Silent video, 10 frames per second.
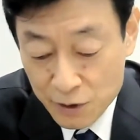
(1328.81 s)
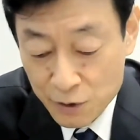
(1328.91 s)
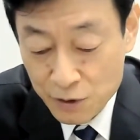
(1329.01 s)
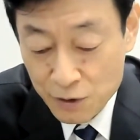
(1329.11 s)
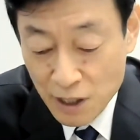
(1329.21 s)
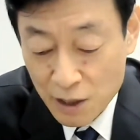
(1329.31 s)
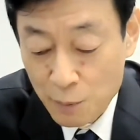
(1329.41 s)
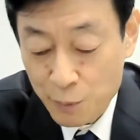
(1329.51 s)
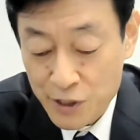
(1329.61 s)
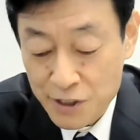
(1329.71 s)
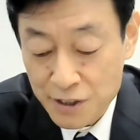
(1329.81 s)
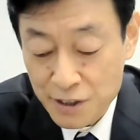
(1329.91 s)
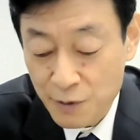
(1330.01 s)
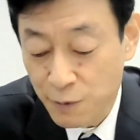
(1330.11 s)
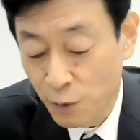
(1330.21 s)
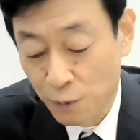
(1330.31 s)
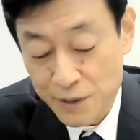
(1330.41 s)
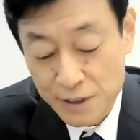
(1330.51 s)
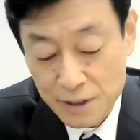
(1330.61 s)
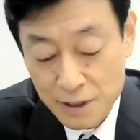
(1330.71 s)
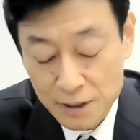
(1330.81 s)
to accomplish reforms